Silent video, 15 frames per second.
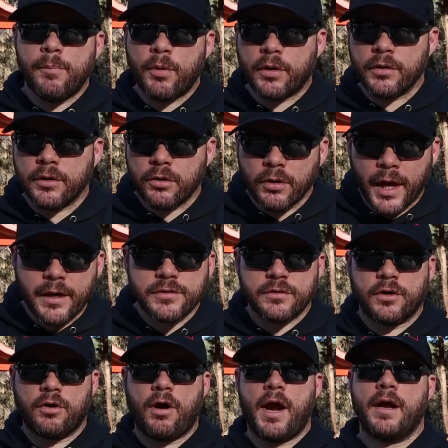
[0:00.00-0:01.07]
I put a little
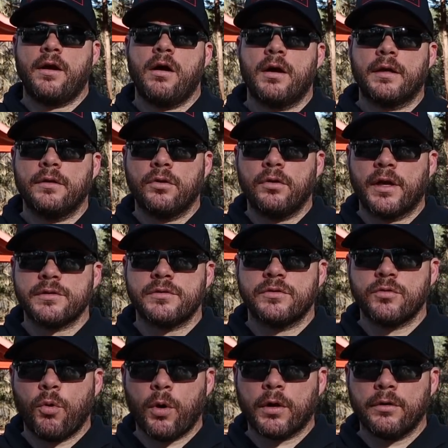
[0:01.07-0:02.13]
extra crank on it, a little extra
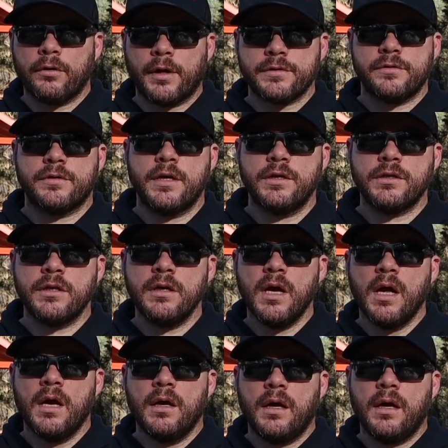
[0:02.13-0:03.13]
torque, a little extra tension,